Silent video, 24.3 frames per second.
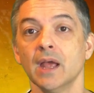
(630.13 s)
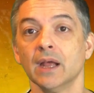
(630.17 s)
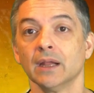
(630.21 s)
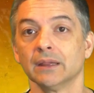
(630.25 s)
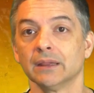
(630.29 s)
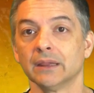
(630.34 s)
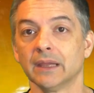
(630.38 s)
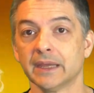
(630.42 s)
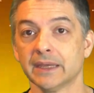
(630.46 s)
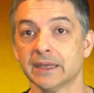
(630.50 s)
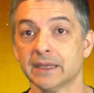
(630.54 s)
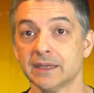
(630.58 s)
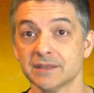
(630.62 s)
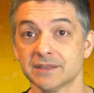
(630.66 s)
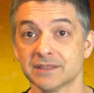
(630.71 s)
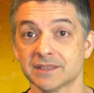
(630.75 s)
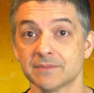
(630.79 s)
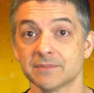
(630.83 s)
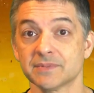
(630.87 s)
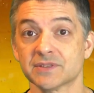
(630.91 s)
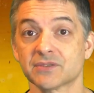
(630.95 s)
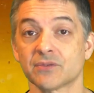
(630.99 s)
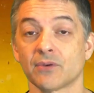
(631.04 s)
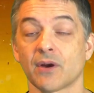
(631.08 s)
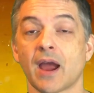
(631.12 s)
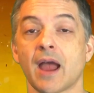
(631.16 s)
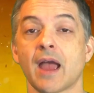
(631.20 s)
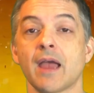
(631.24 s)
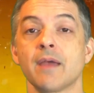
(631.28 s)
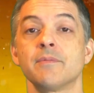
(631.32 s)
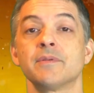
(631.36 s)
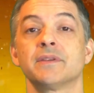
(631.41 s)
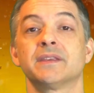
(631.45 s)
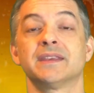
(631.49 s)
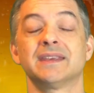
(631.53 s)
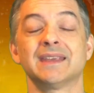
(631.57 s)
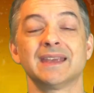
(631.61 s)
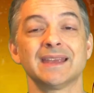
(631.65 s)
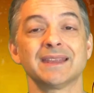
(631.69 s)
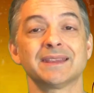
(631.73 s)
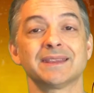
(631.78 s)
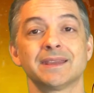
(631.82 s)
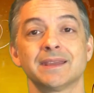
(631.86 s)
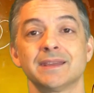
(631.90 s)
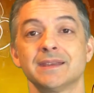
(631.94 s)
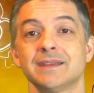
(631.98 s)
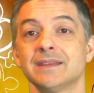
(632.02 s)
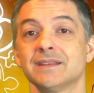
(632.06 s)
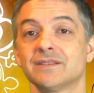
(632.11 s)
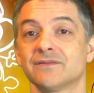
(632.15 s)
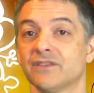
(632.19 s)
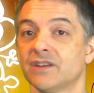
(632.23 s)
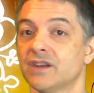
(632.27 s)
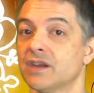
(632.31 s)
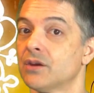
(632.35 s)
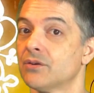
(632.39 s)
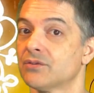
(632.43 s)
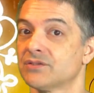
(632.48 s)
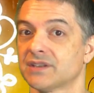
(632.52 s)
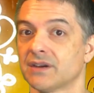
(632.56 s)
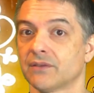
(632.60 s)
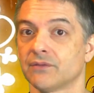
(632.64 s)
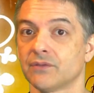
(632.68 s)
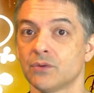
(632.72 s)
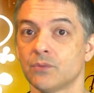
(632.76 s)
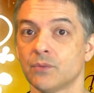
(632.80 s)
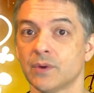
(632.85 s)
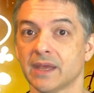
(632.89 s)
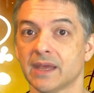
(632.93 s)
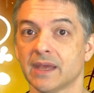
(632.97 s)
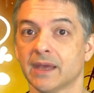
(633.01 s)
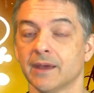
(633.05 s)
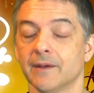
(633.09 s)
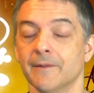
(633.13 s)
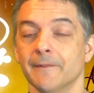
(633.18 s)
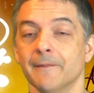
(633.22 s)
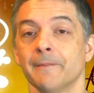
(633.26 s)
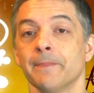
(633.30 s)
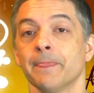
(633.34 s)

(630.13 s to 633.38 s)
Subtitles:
Like and subscribe. Get these videos every week.